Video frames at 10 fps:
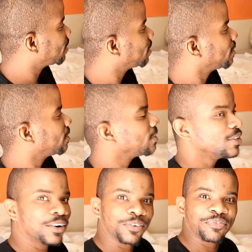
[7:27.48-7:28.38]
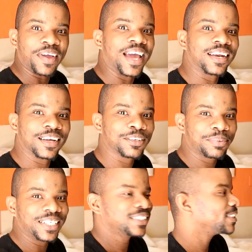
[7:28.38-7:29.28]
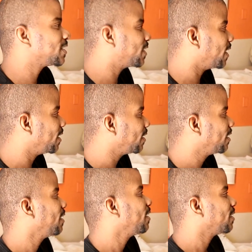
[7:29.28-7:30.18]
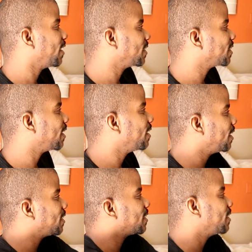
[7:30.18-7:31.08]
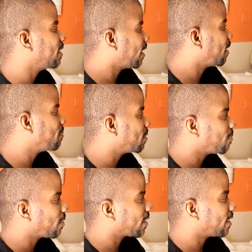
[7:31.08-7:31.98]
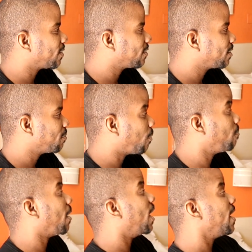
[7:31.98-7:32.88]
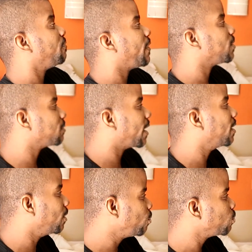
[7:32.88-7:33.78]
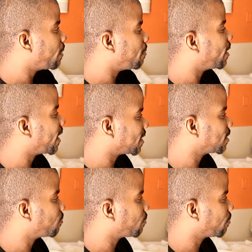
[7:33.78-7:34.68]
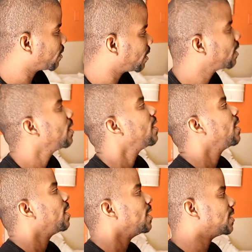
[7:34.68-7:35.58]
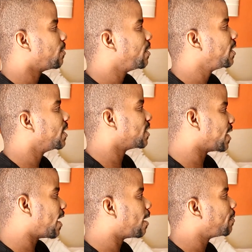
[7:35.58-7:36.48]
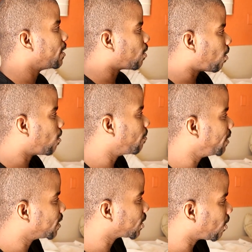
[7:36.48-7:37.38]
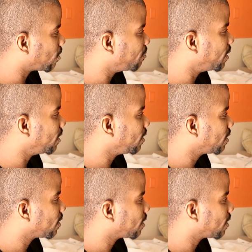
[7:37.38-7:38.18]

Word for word: into, you know, finding other places to stay, things of that nature, and it ain't been working out. But yeah. my aunt found somebody in the newspaper that got something for rent. He said when he get time, he'll call me and talk to me.